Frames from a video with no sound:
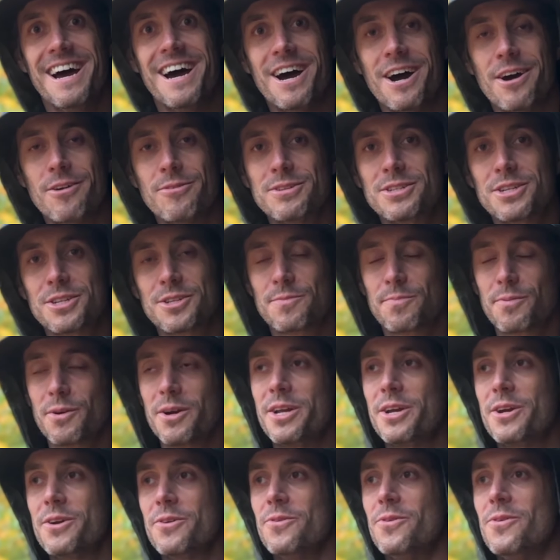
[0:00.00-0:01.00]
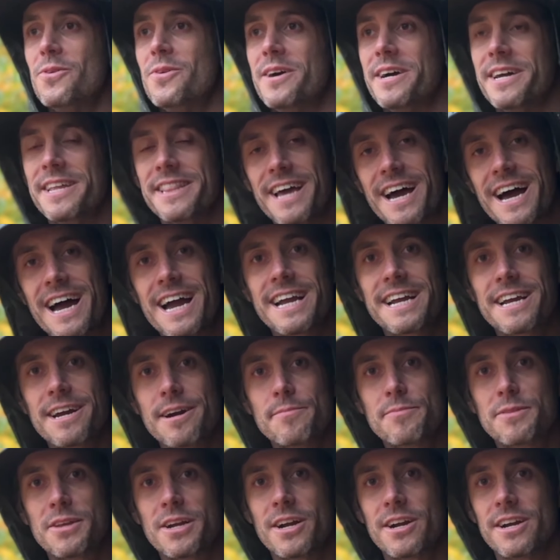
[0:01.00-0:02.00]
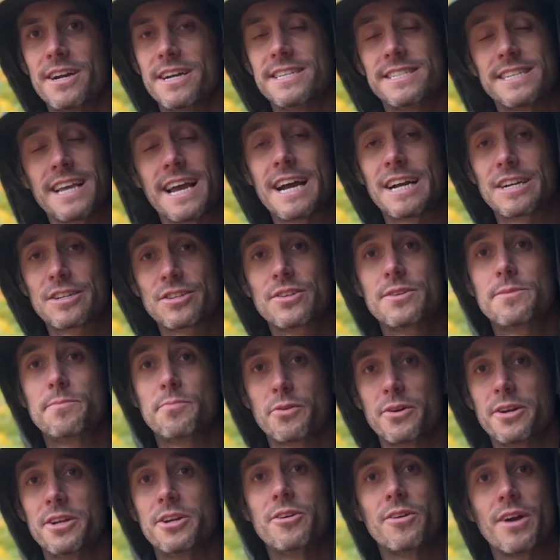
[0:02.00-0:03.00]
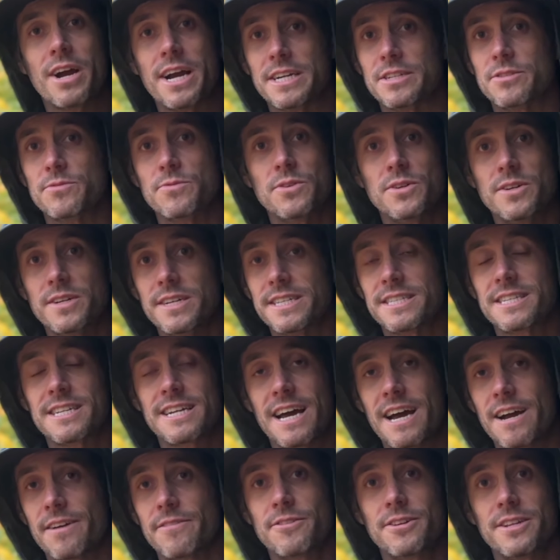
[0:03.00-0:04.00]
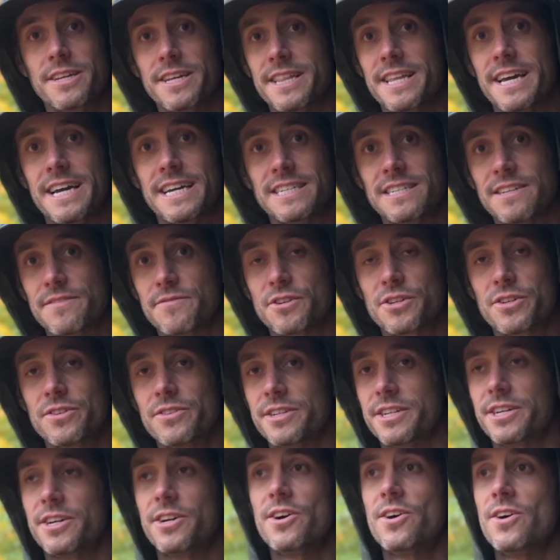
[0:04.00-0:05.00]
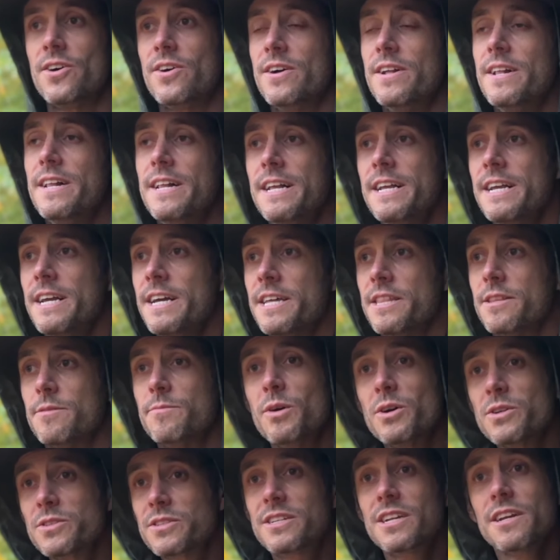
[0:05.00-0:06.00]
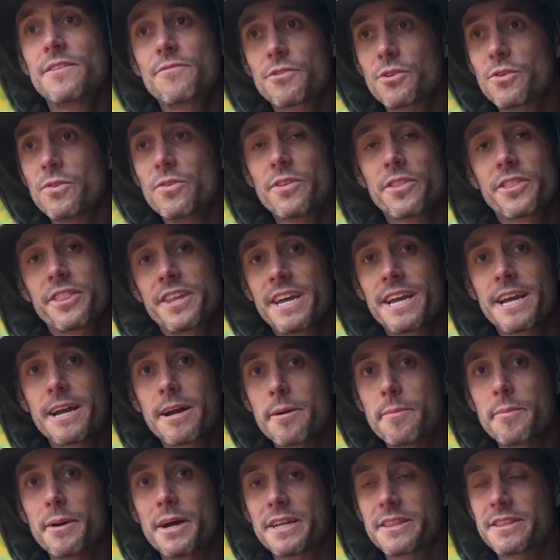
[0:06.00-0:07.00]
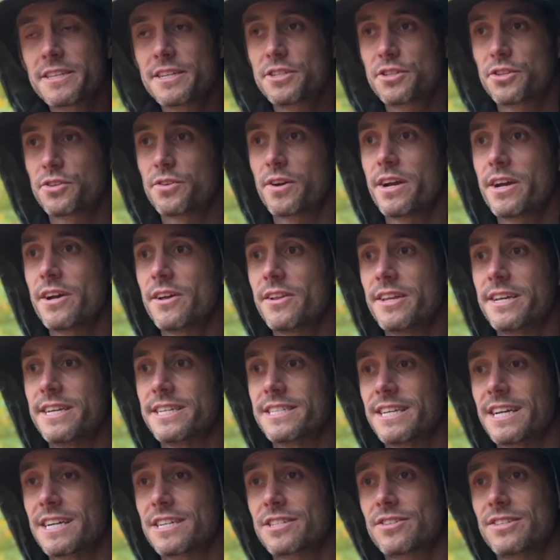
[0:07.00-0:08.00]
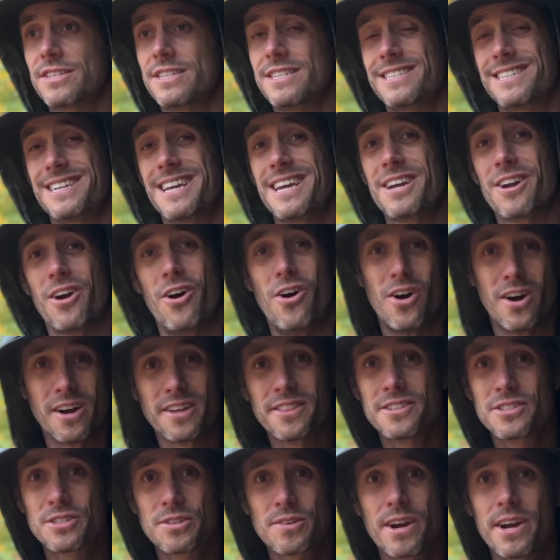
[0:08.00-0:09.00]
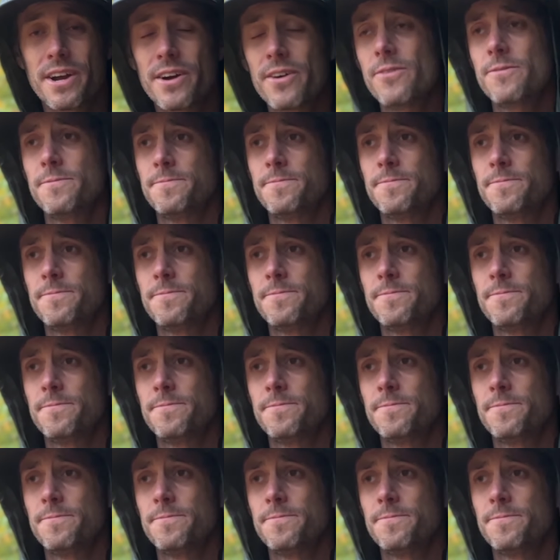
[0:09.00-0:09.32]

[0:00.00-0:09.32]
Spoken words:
which is pretty cool. And the hike up there is actually pretty gradual. It's not really that difficult at all. The most difficult thing about this trail is actually staying on the trail.